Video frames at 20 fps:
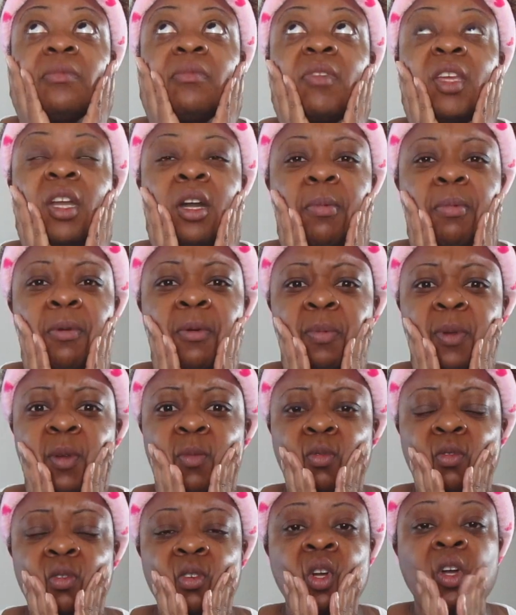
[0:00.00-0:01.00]
a couple of
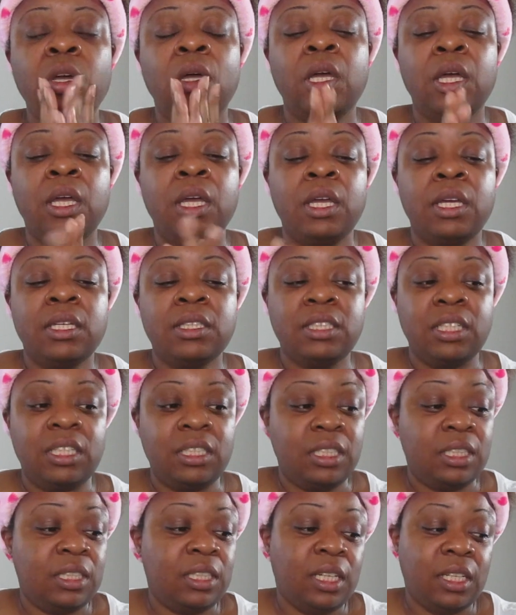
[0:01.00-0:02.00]
people said
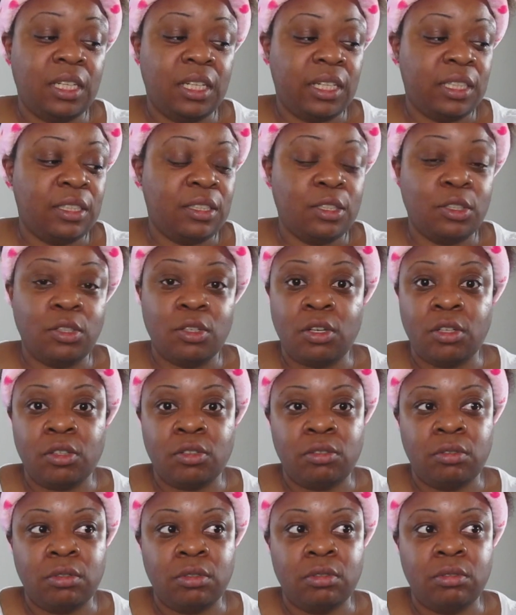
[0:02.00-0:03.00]
that they like to talk
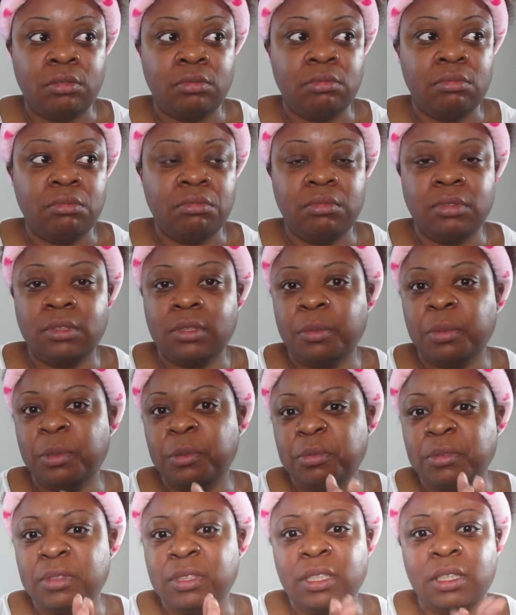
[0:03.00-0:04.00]
through. Some
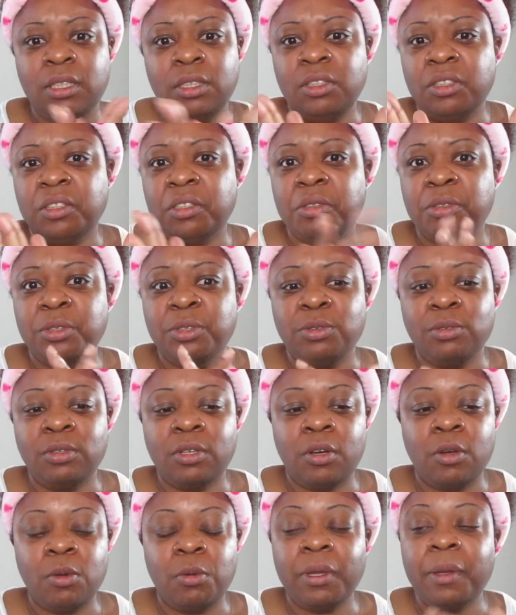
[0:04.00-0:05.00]
people said, you know, we do it
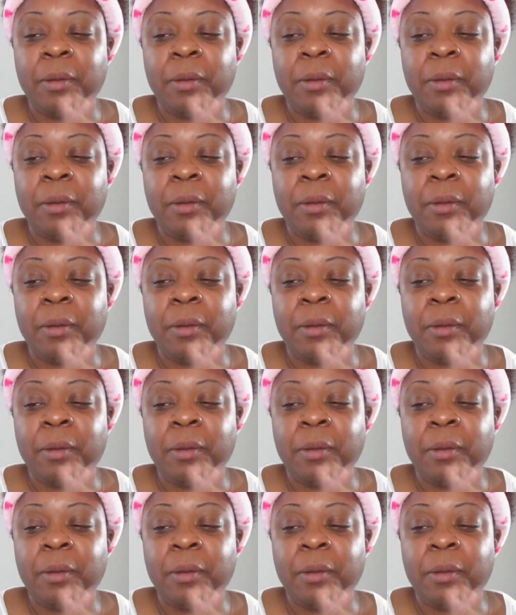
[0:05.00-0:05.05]
all the way.